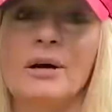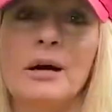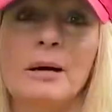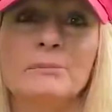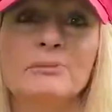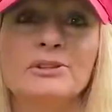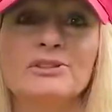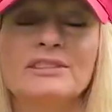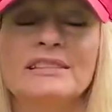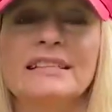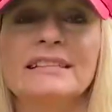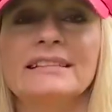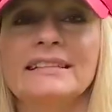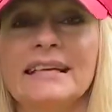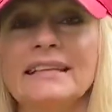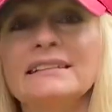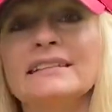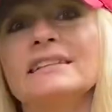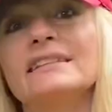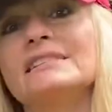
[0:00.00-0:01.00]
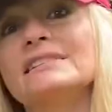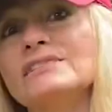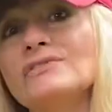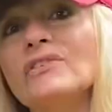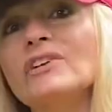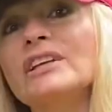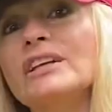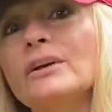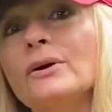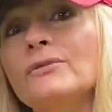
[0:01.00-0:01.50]
you'll see at the end of this
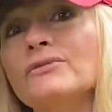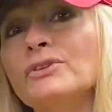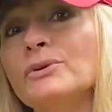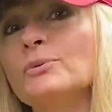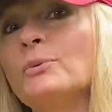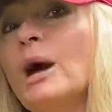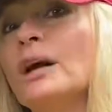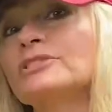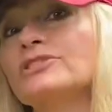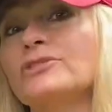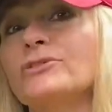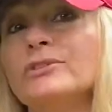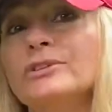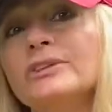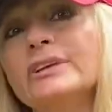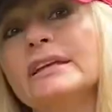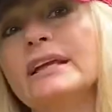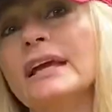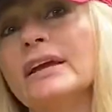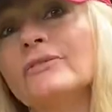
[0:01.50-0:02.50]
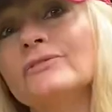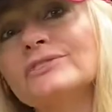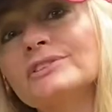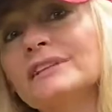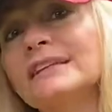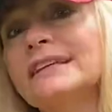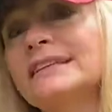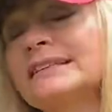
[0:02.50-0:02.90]
video, if you watch really carefully at